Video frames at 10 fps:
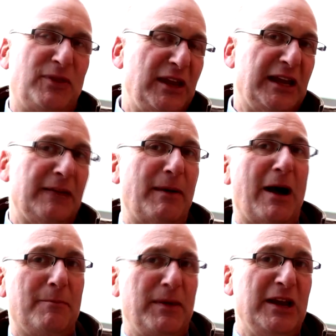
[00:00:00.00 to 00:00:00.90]
thinking
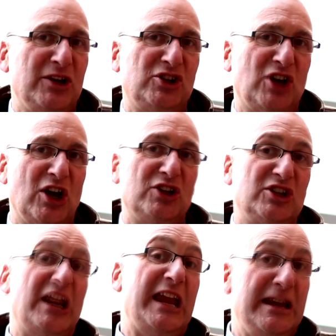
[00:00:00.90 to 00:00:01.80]
about being church
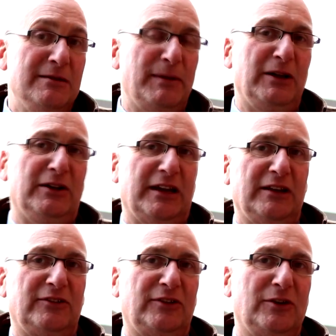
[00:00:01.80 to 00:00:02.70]
in
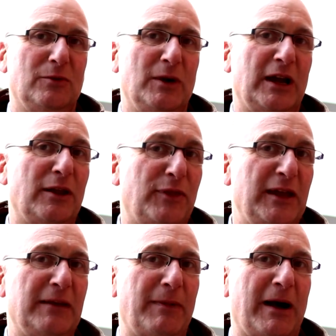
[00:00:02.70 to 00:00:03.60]
buildings, we're going to
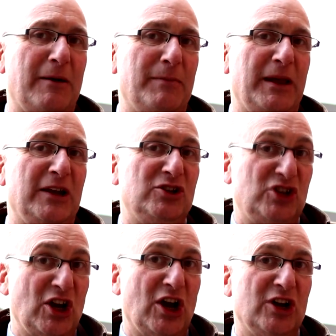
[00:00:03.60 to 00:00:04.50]
think about being
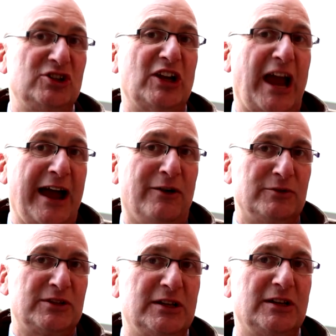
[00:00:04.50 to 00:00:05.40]
church
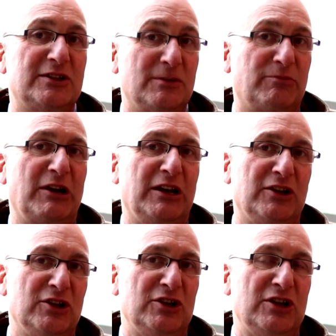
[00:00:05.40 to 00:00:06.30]
out to bring the
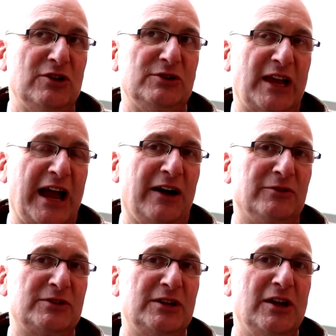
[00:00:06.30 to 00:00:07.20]
good news
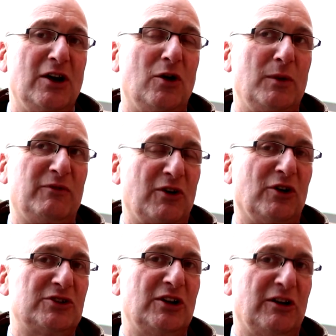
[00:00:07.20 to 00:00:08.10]
out. We've
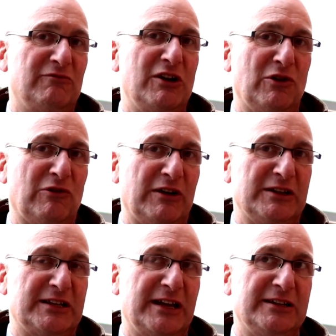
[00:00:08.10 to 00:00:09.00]
got to
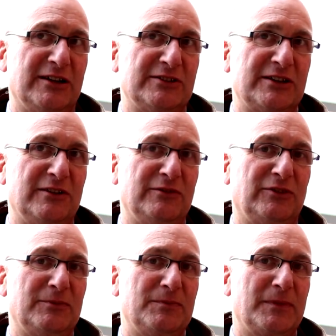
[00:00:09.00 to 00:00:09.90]
reorientate ourselves.
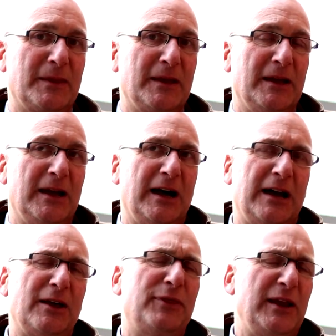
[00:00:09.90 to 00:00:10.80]

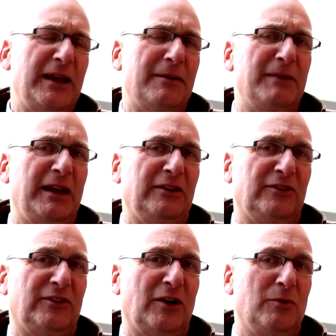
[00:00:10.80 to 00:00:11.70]
And I think that
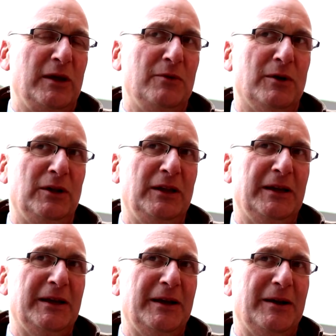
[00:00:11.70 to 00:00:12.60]
means that we will
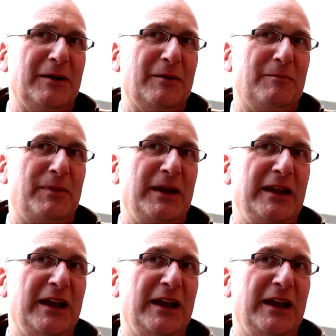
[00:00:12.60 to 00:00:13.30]
be